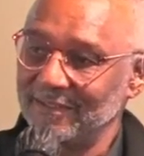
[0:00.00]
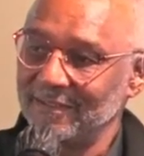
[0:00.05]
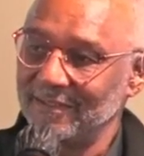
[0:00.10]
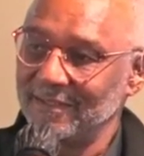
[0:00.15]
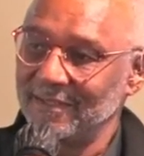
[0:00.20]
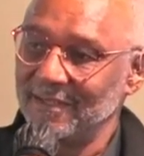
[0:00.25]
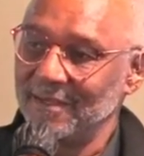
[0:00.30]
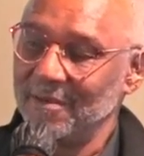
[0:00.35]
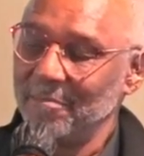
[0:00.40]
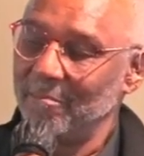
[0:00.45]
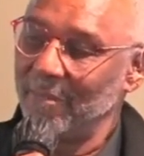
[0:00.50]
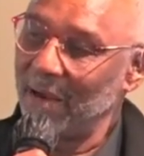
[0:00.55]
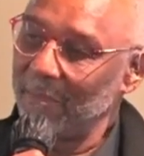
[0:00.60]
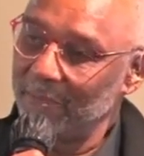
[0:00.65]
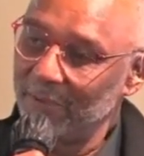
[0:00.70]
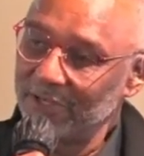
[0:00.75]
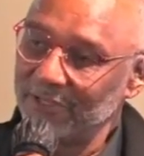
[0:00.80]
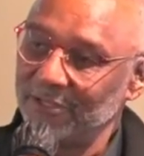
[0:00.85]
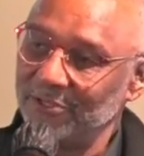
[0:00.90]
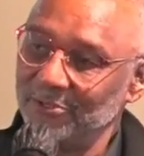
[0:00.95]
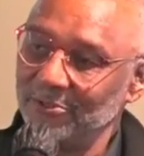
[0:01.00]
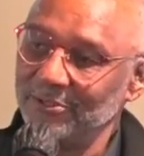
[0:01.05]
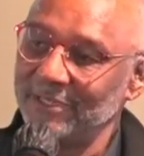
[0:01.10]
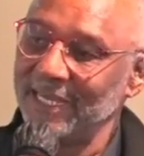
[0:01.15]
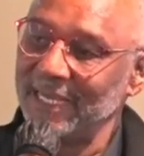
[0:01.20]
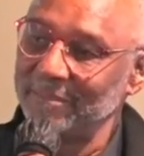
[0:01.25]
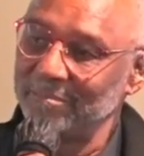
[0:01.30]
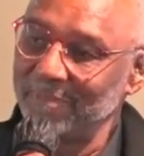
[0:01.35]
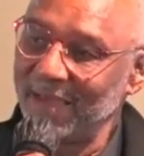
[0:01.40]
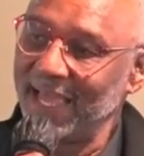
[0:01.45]
My brother Nuke had
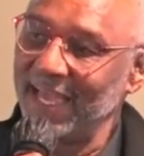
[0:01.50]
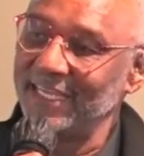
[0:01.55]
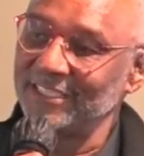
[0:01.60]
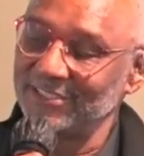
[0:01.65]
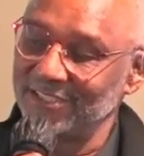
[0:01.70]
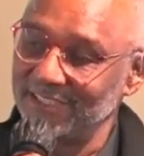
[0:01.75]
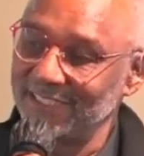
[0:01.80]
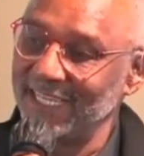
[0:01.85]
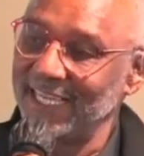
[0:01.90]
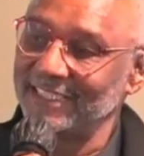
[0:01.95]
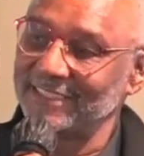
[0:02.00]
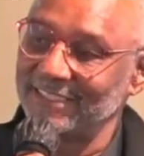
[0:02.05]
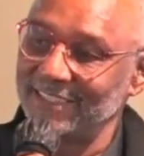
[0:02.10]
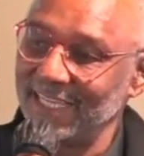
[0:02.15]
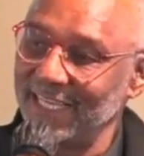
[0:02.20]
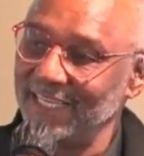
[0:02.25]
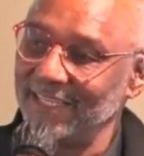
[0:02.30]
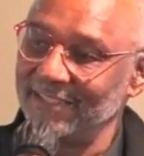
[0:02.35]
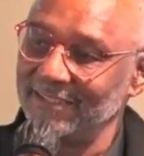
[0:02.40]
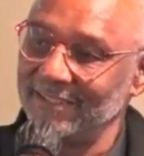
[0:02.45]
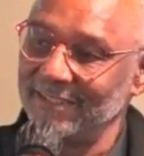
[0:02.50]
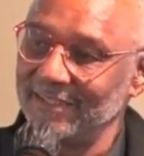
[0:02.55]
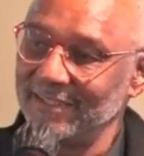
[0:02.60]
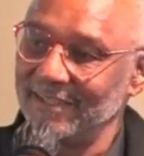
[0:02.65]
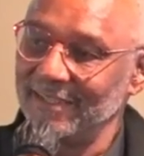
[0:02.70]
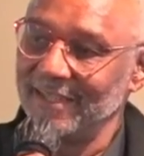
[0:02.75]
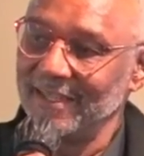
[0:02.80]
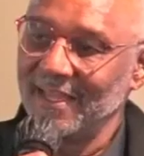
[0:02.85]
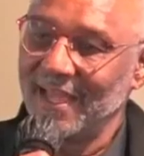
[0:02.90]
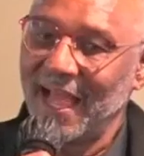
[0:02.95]
passed the next day.
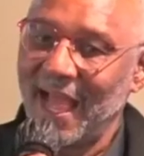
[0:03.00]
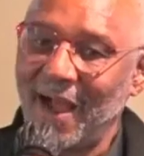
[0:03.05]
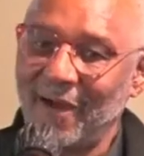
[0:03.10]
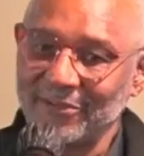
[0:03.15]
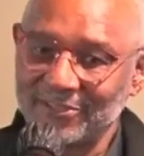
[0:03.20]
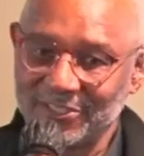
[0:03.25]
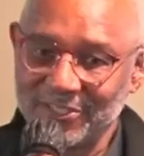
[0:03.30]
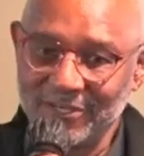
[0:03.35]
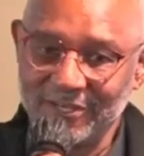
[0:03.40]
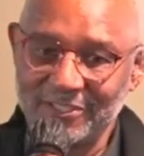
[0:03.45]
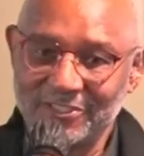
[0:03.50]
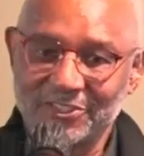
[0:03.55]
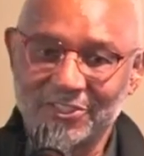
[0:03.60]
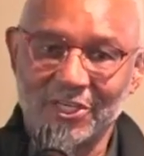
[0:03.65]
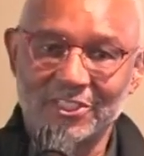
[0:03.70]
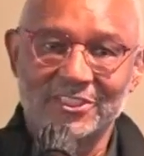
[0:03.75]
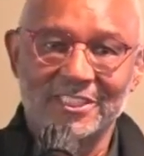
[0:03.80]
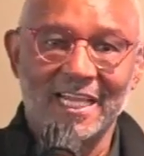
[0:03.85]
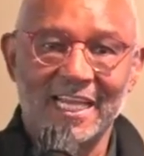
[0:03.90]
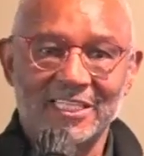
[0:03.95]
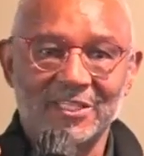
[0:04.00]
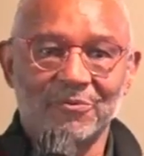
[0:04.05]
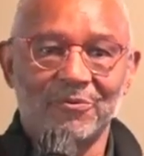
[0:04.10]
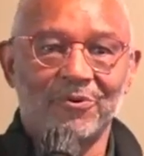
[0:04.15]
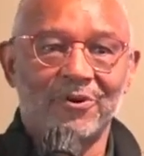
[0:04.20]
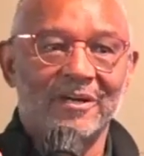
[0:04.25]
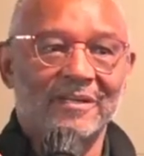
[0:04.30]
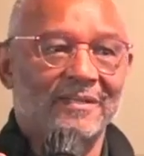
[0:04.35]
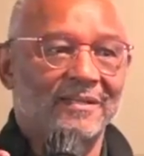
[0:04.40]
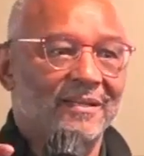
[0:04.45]
I was here at church, got the word
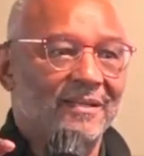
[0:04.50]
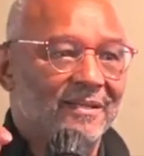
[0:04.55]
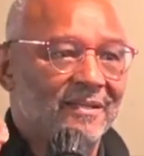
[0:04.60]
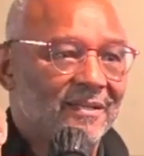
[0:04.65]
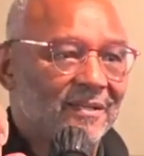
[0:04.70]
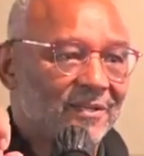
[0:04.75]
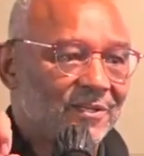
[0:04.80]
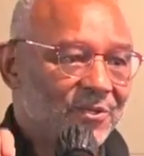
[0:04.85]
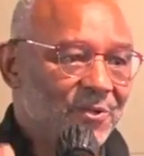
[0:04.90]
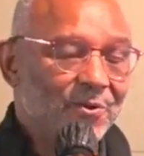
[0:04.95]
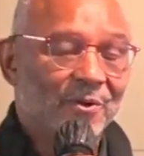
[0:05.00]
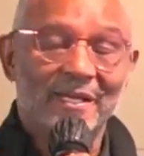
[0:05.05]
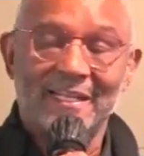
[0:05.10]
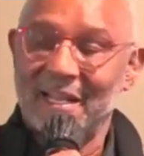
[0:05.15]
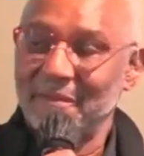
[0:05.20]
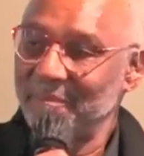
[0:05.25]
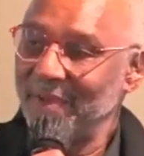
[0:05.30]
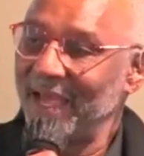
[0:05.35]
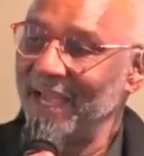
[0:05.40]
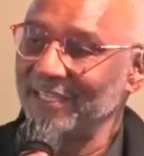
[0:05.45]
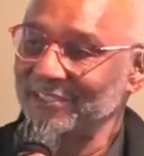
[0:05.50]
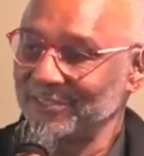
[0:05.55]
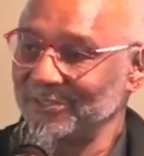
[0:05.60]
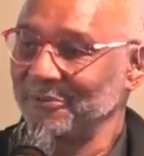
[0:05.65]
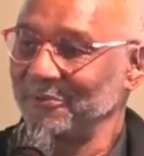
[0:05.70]
Nuke had passed away.